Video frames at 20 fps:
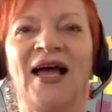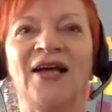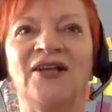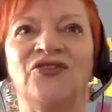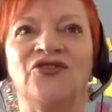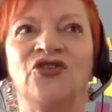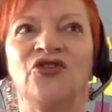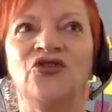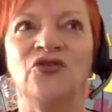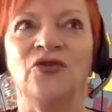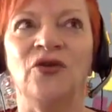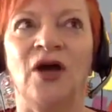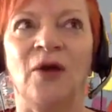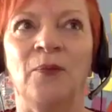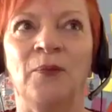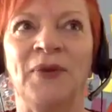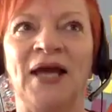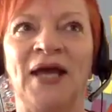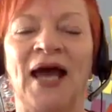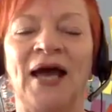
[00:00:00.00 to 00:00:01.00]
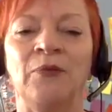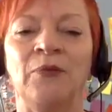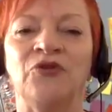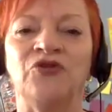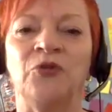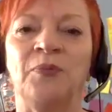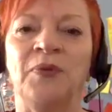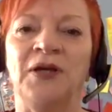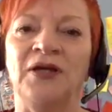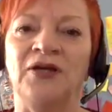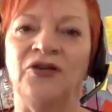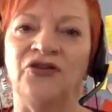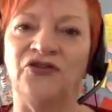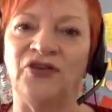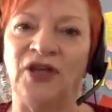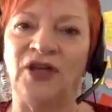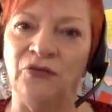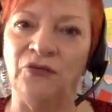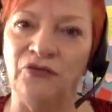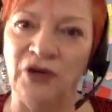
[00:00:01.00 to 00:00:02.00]
to be able to
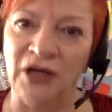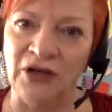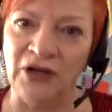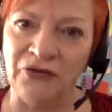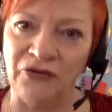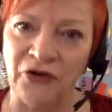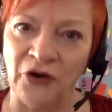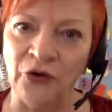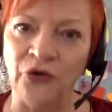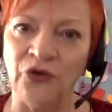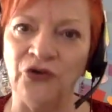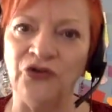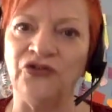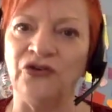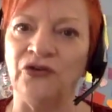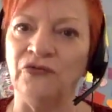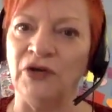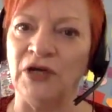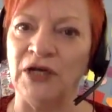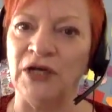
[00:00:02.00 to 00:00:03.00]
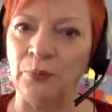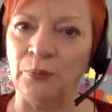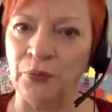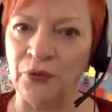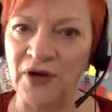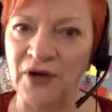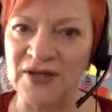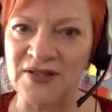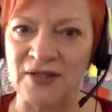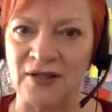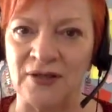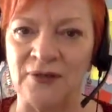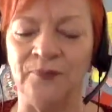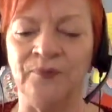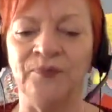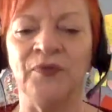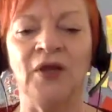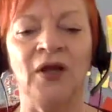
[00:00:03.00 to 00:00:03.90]
stay really focused and really present,